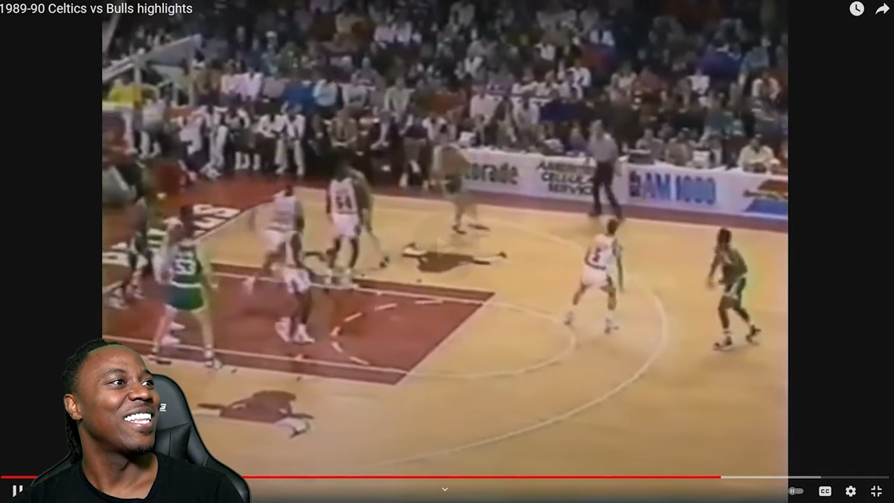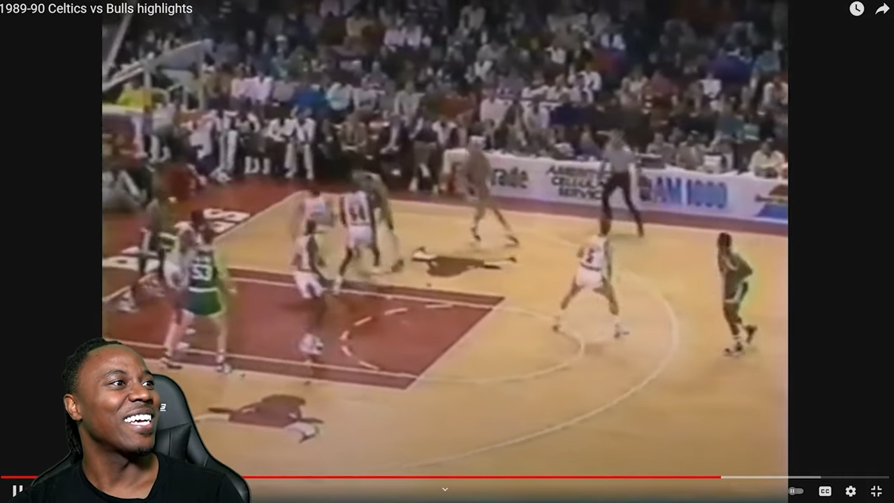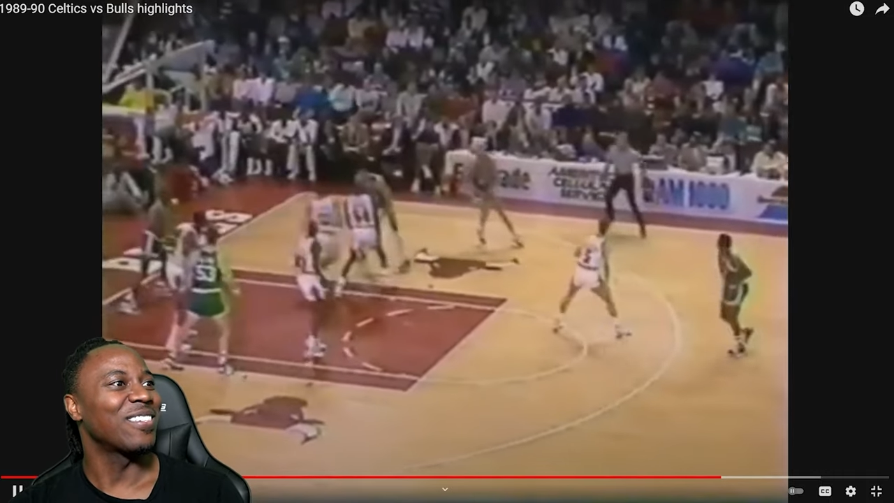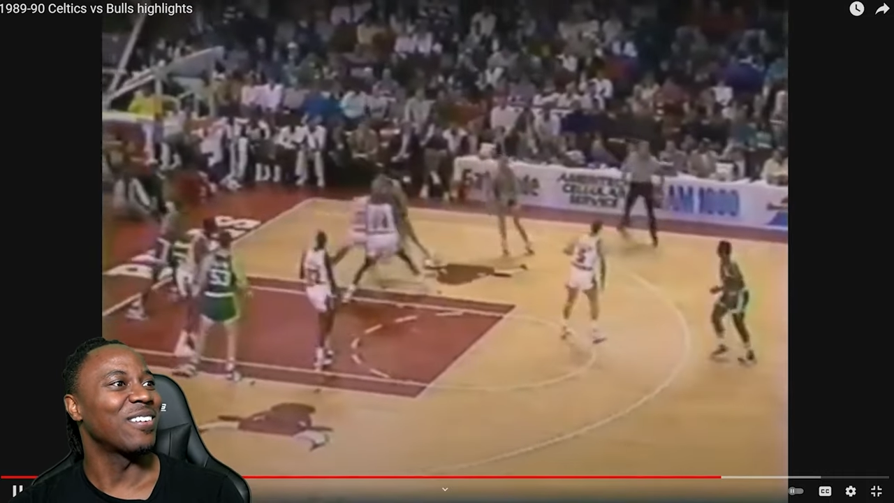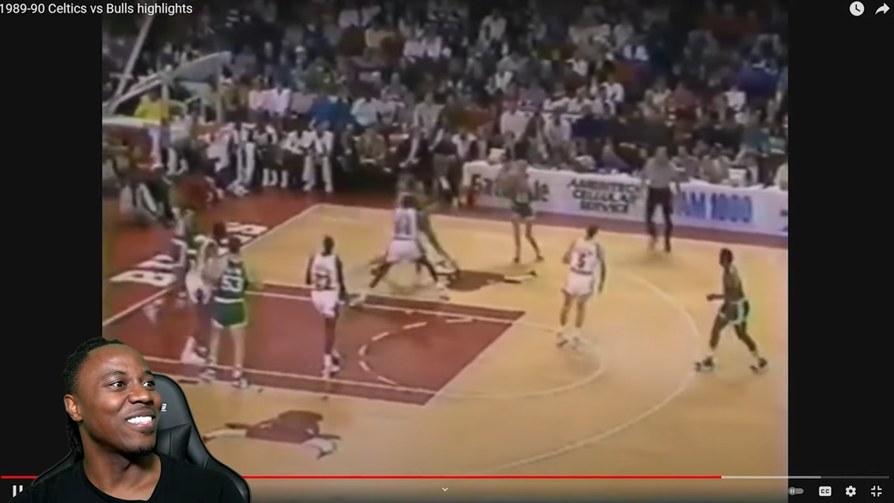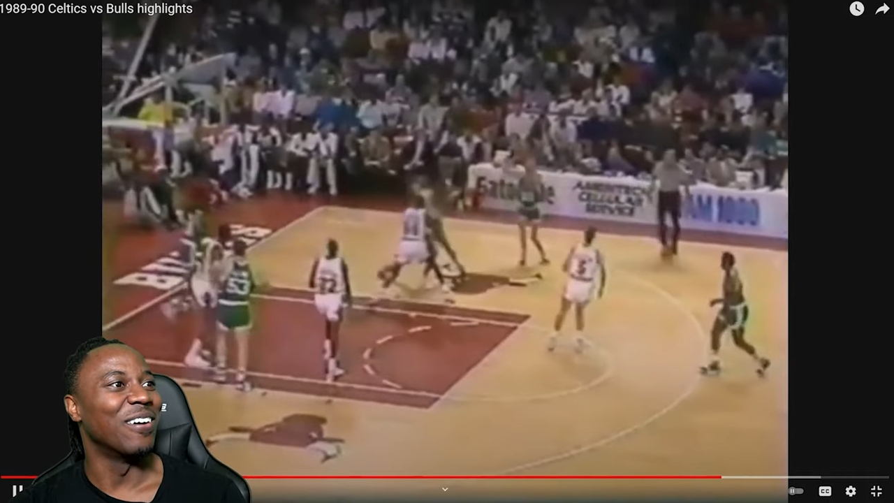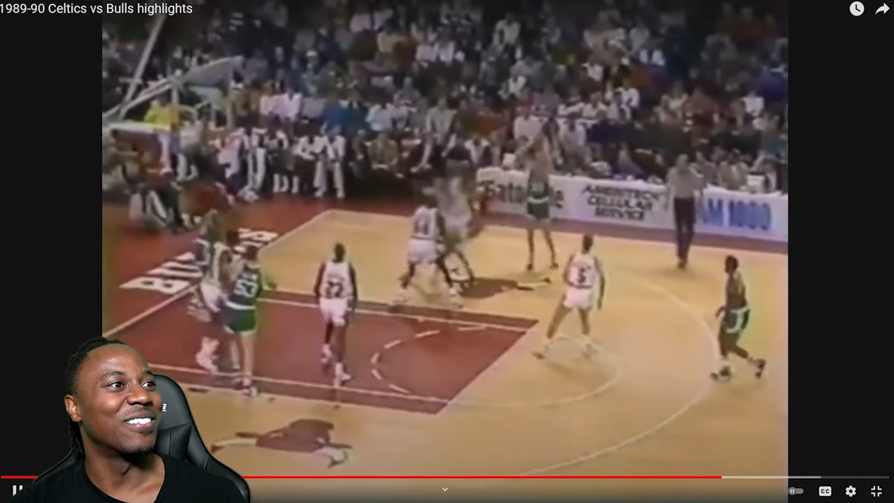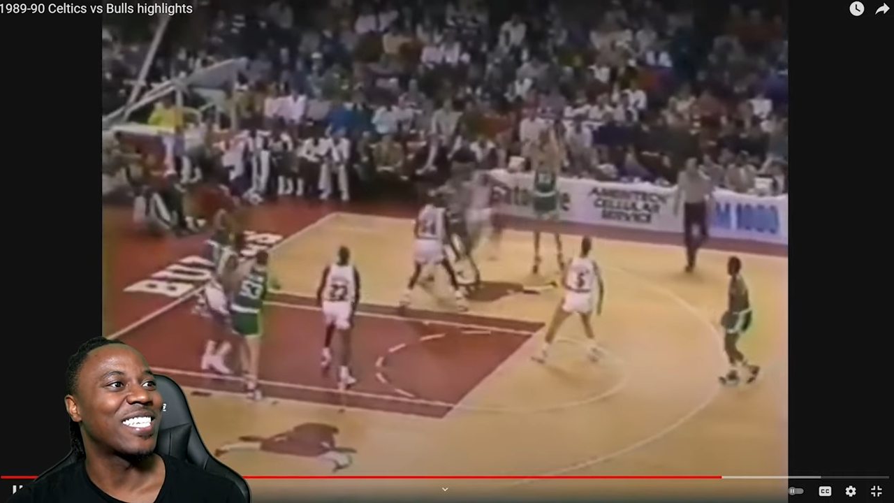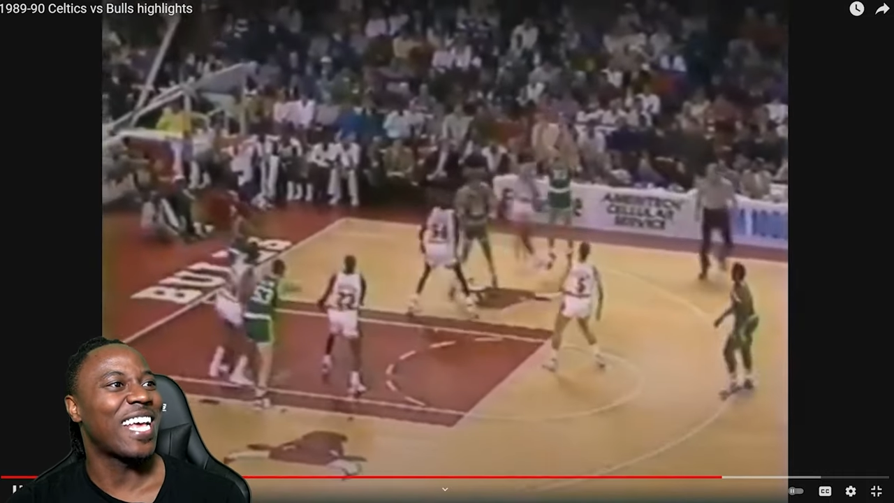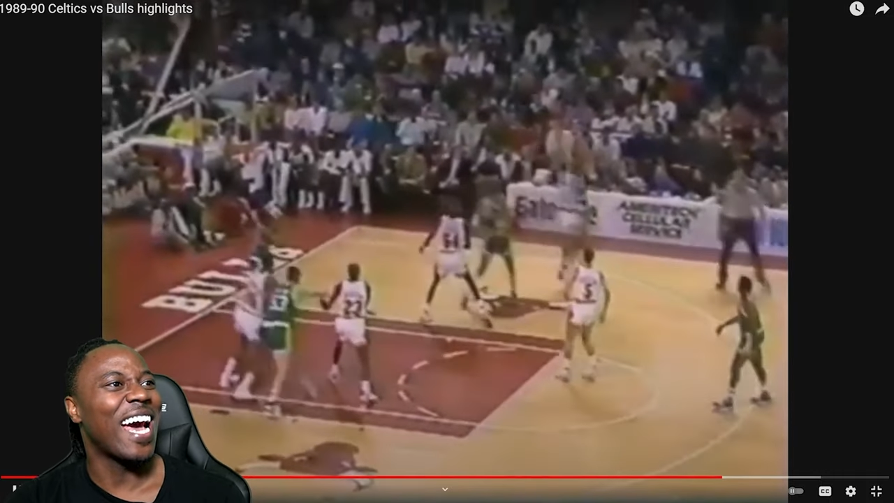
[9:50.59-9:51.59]
That's on. Oh,
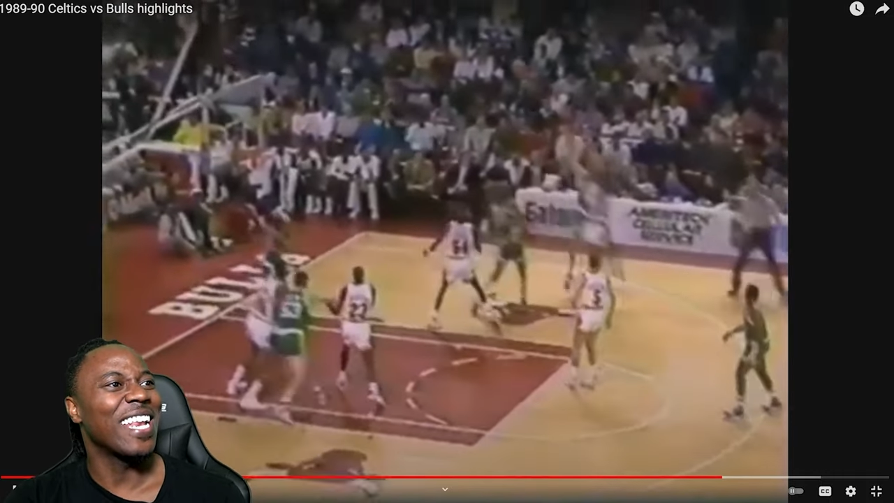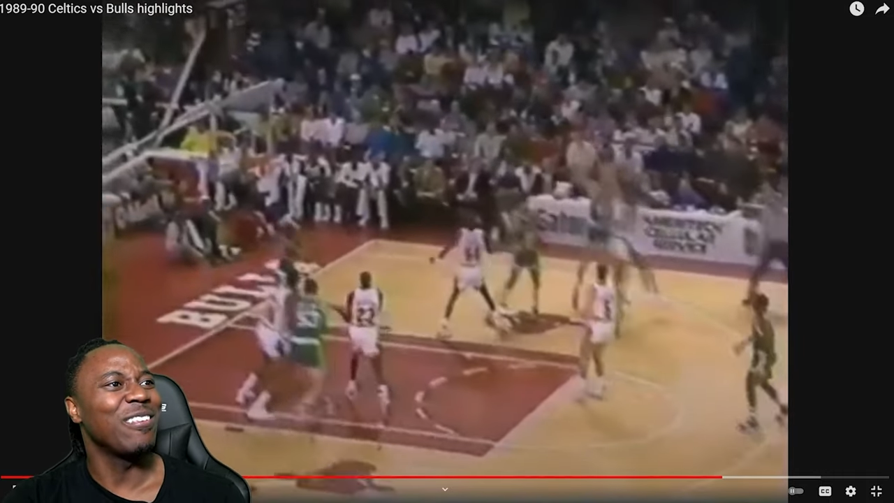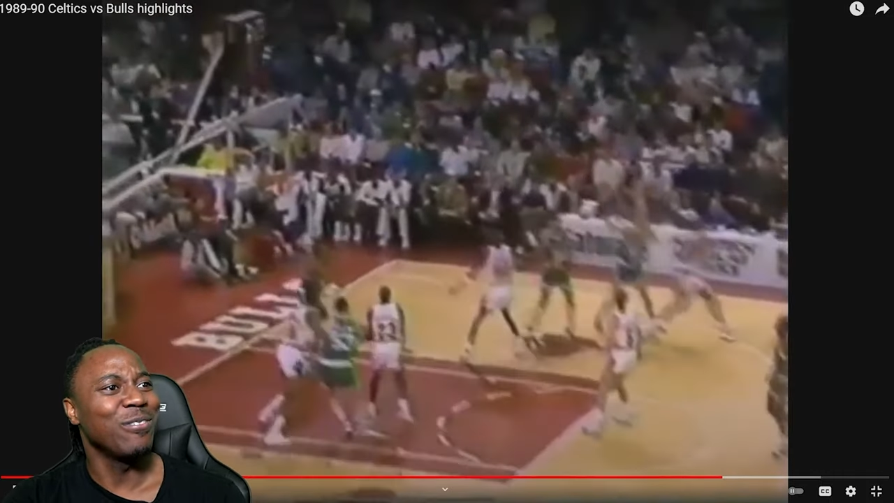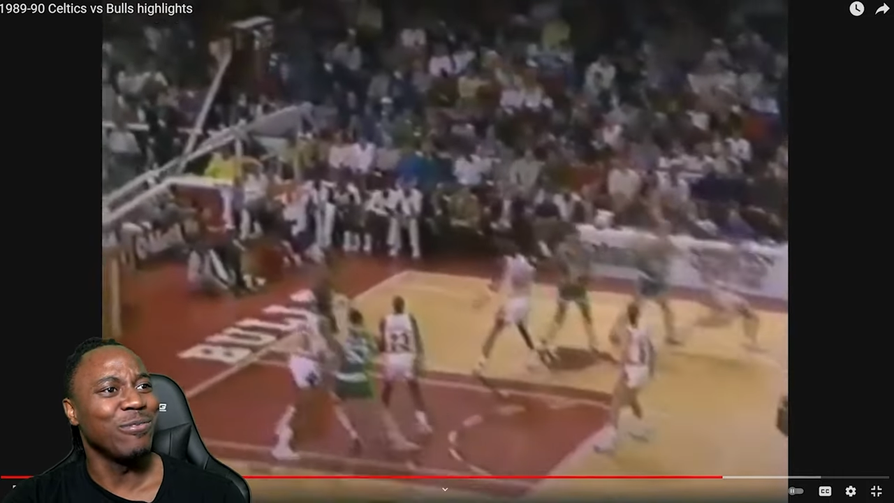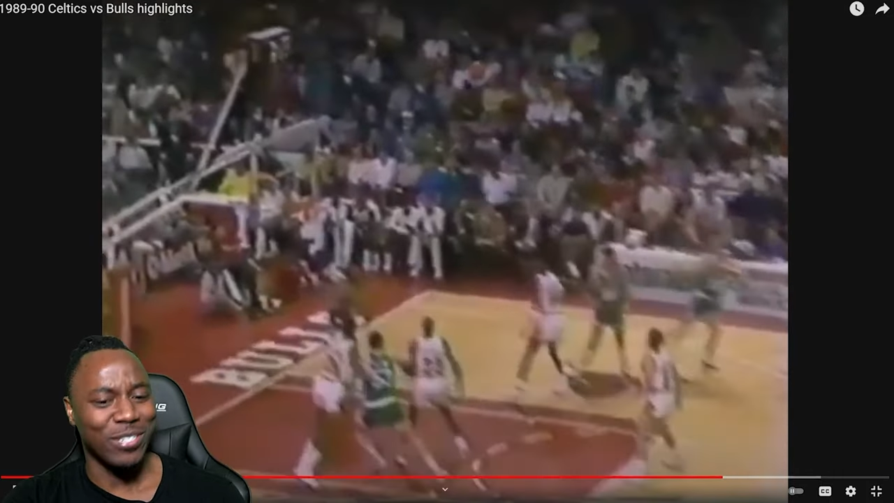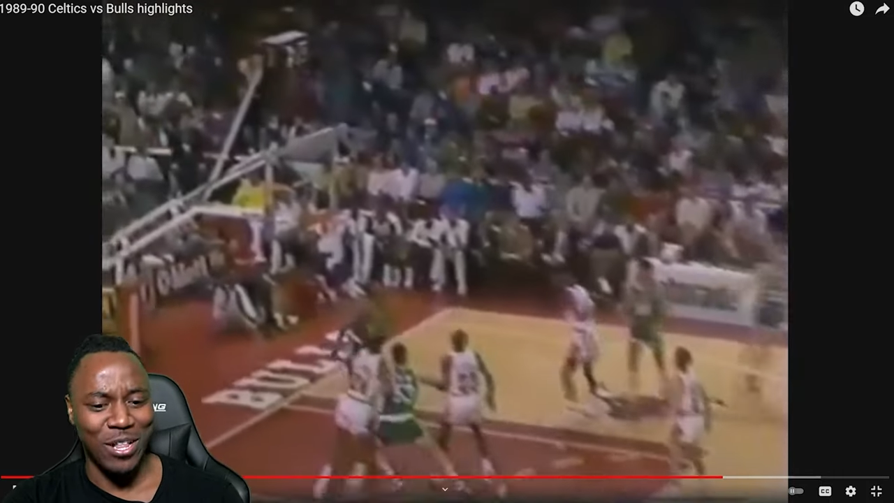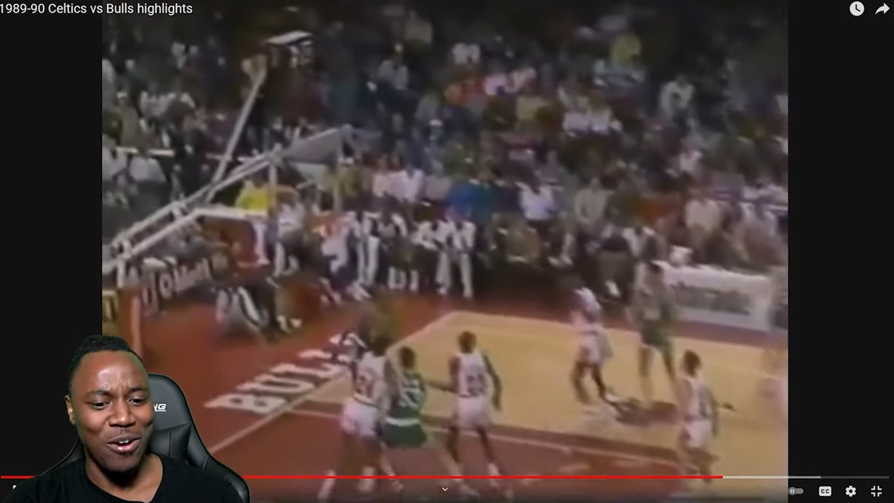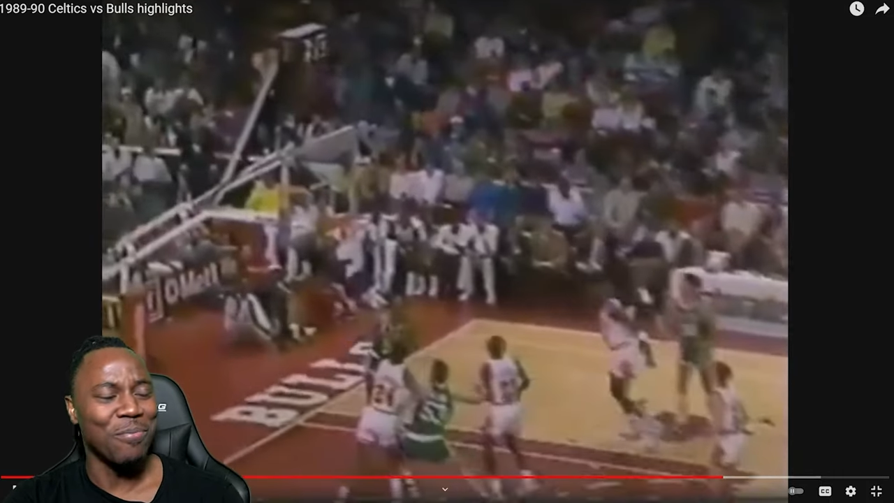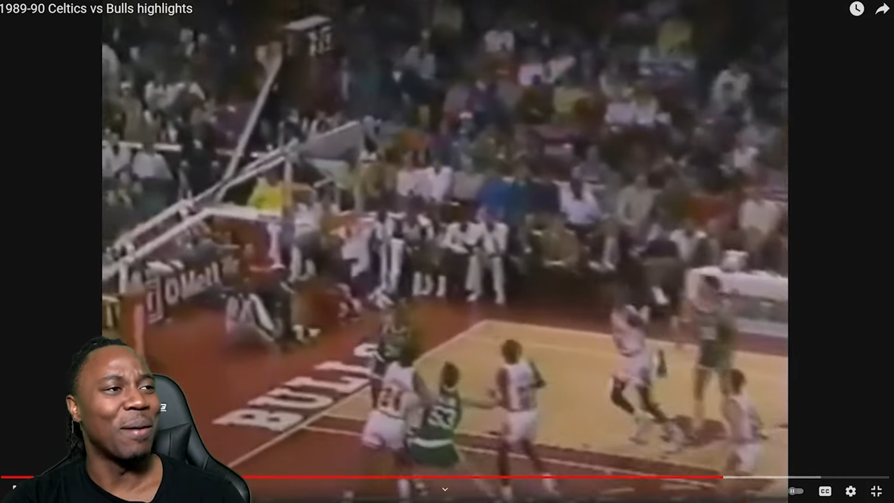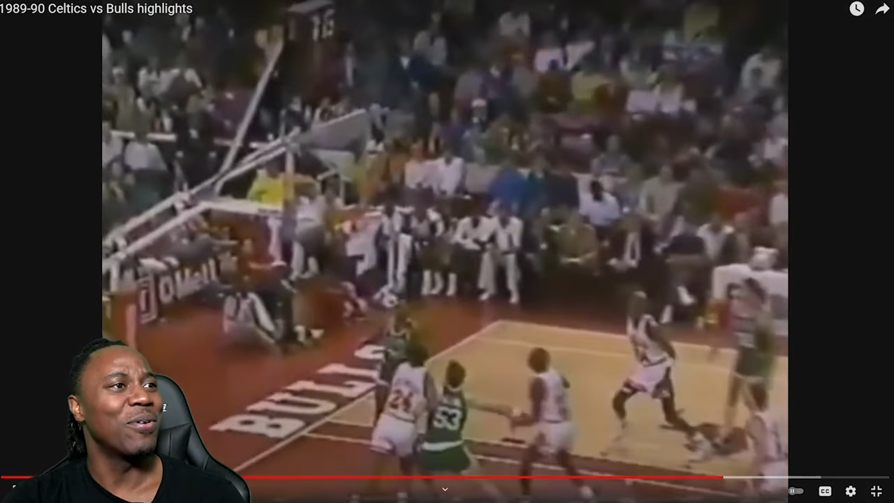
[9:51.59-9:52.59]
Scottie, you too slow,
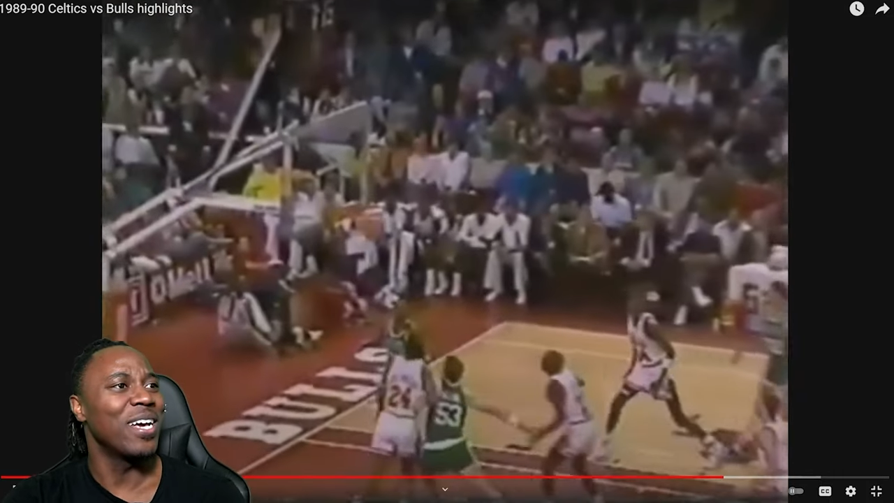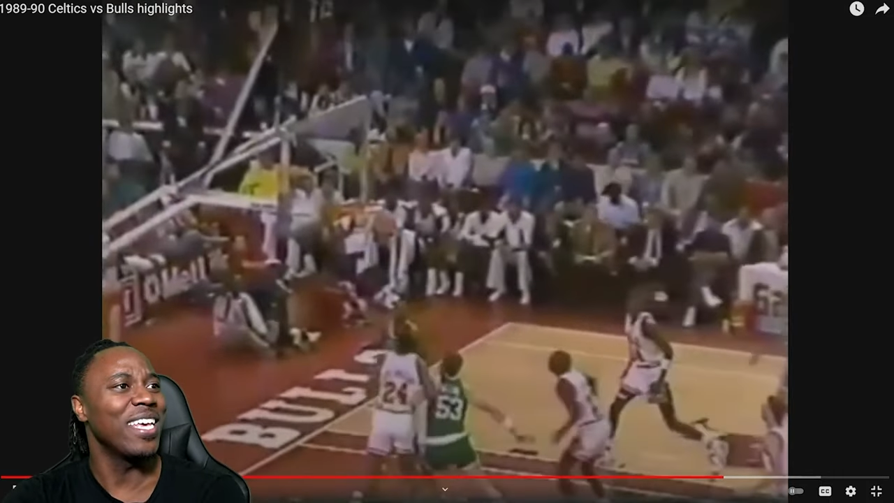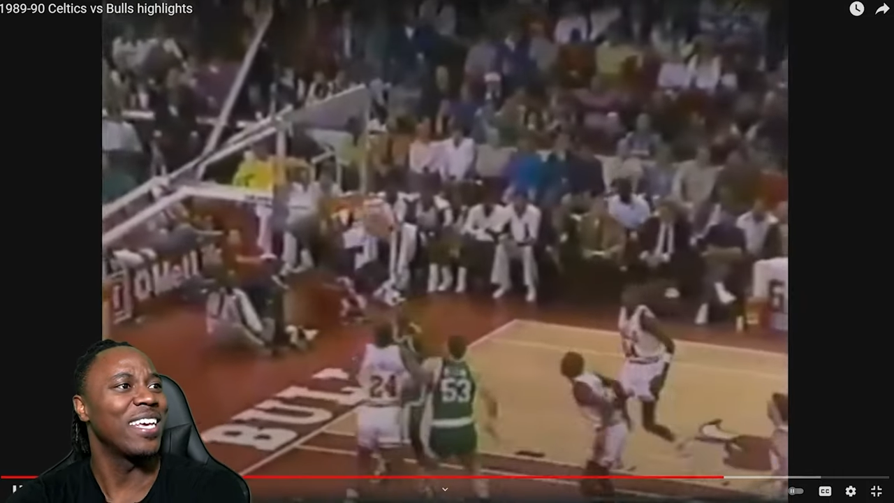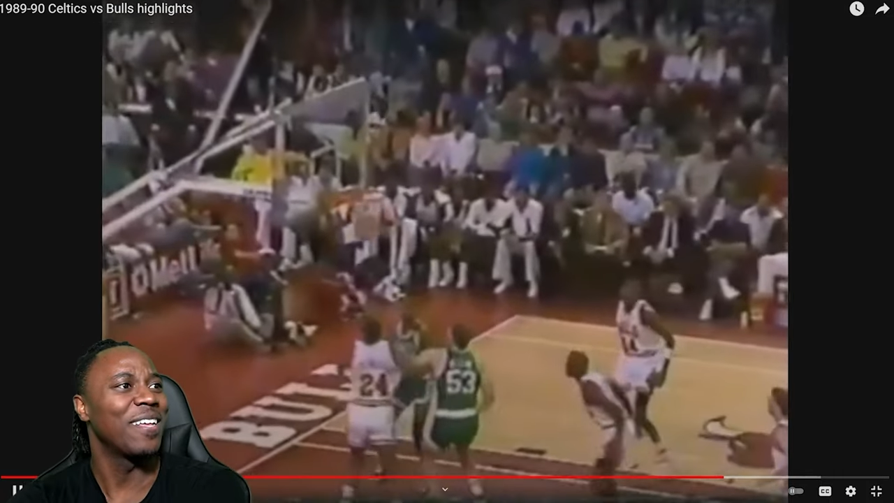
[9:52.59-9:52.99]
my boy.